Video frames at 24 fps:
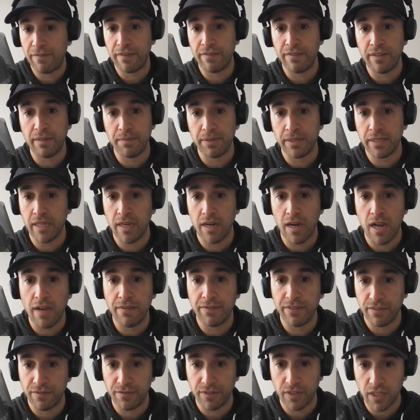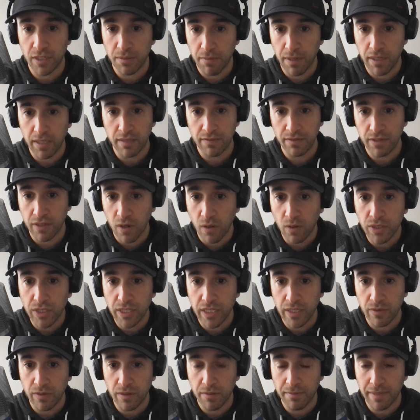50% off your first month of
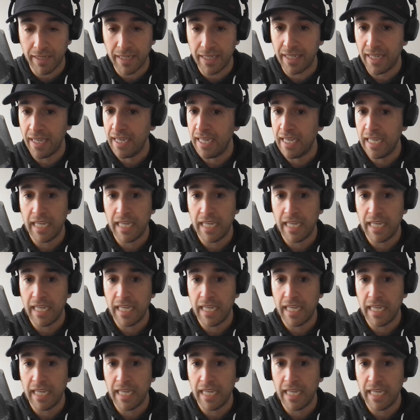coaching with me.